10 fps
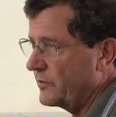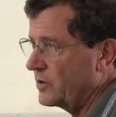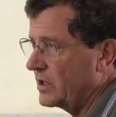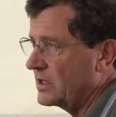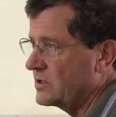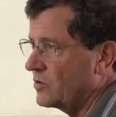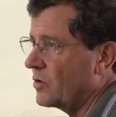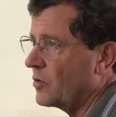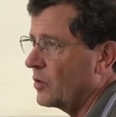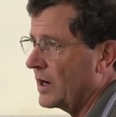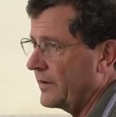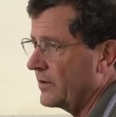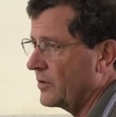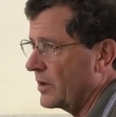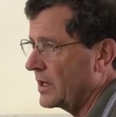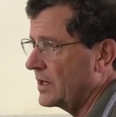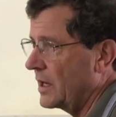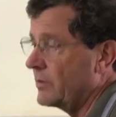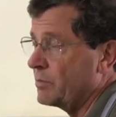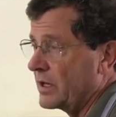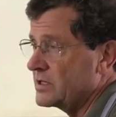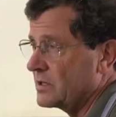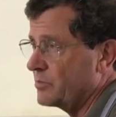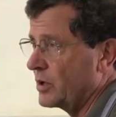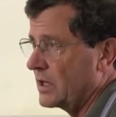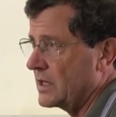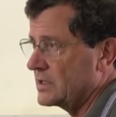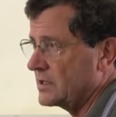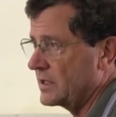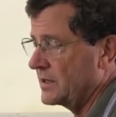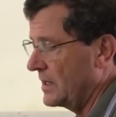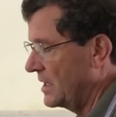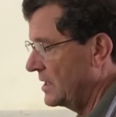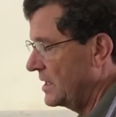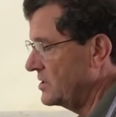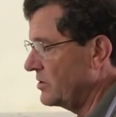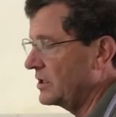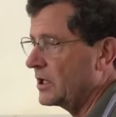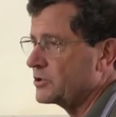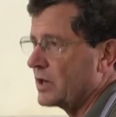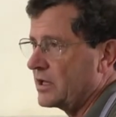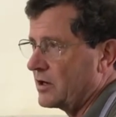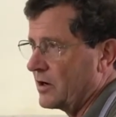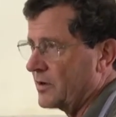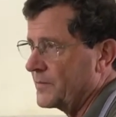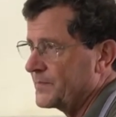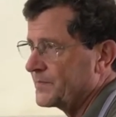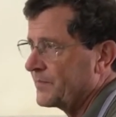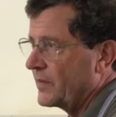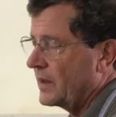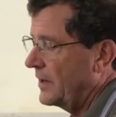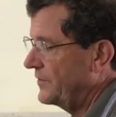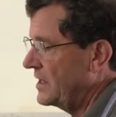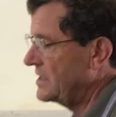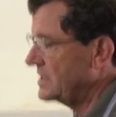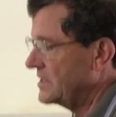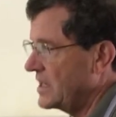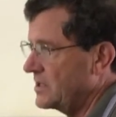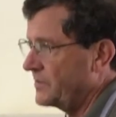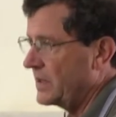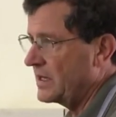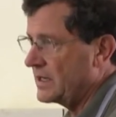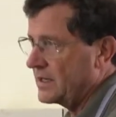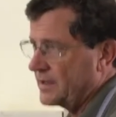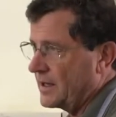if you need to, or whatever, right? And replace them pretty easily. These are a little trickier. If these tend to be